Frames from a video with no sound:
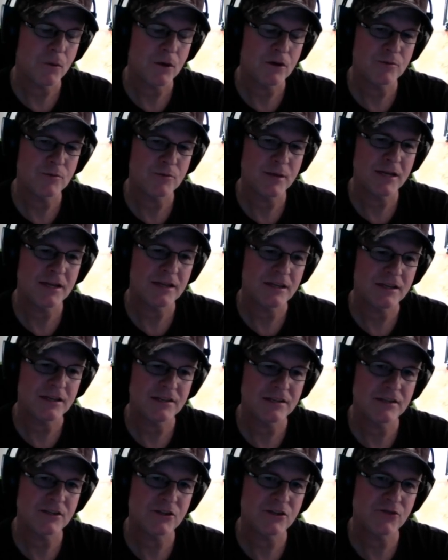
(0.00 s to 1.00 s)
one who's making the
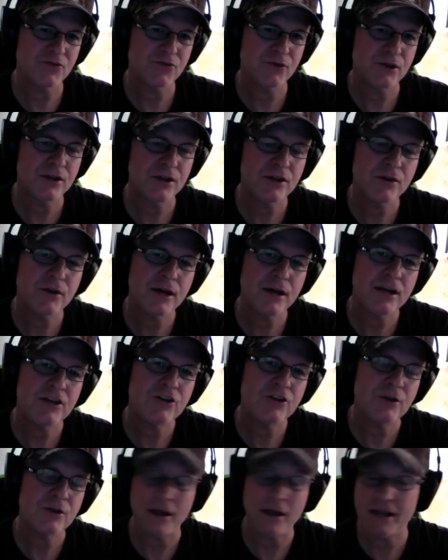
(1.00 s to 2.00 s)
decisions for you.
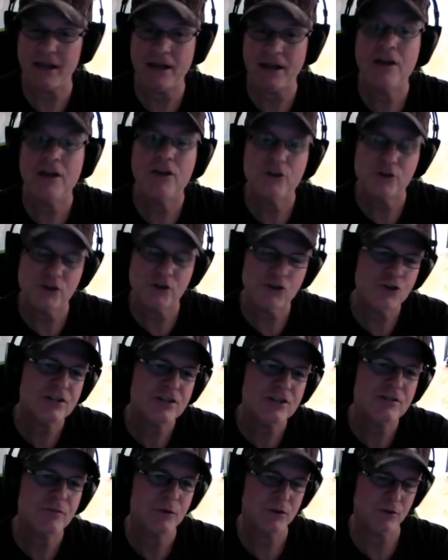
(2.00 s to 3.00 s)
And you, again, you should
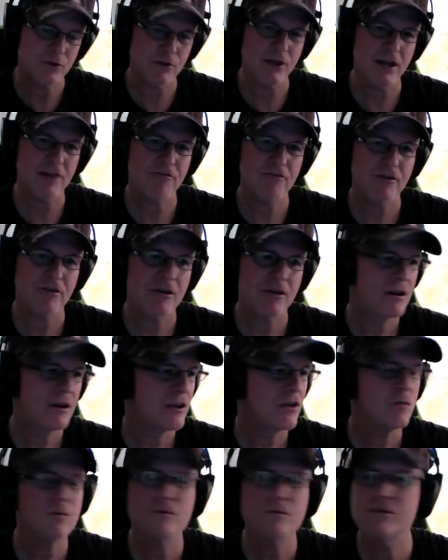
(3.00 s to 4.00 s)
trust him with your life.
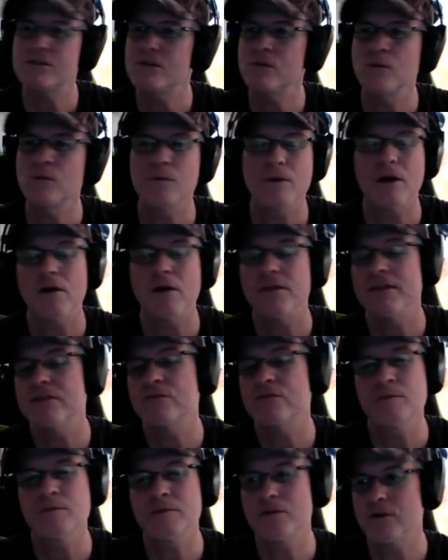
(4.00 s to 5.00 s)
You will see all
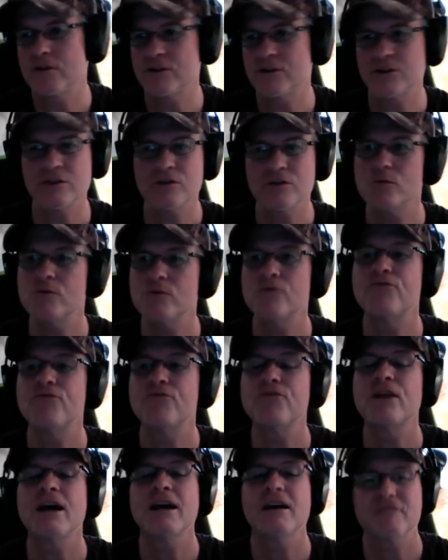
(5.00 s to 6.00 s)
these women who are at church will
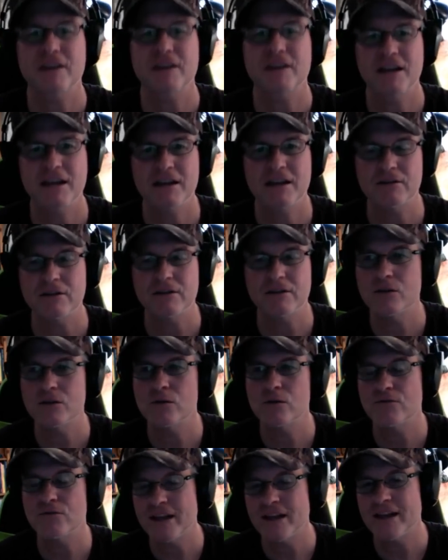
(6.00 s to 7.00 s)
fly off the handle,
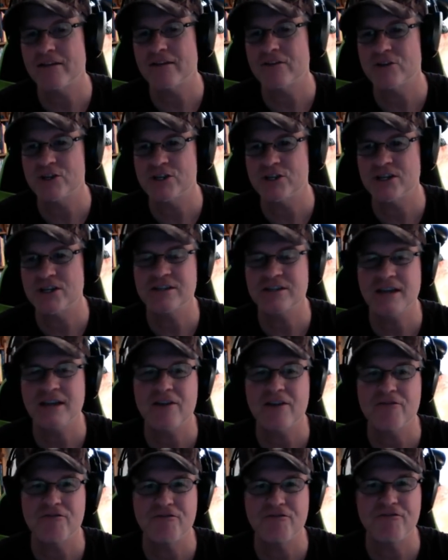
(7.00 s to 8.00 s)
and you will find out
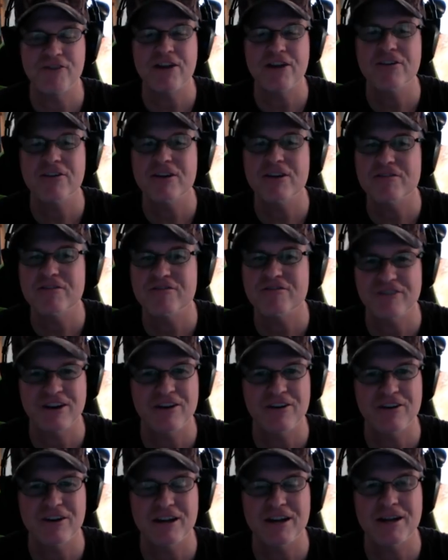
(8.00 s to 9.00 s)
just how very,
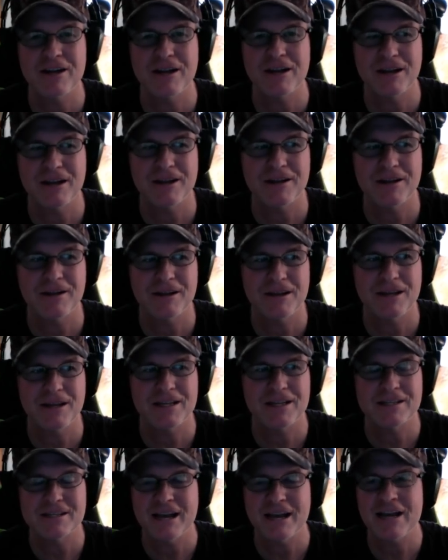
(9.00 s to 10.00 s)
very
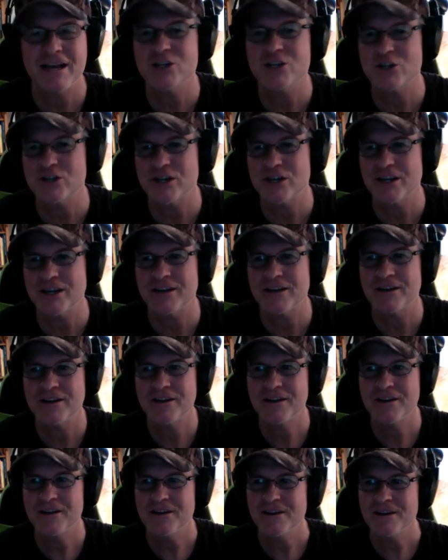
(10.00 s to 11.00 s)
insaturated
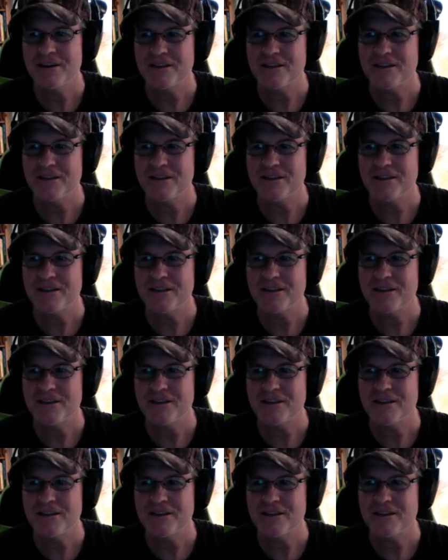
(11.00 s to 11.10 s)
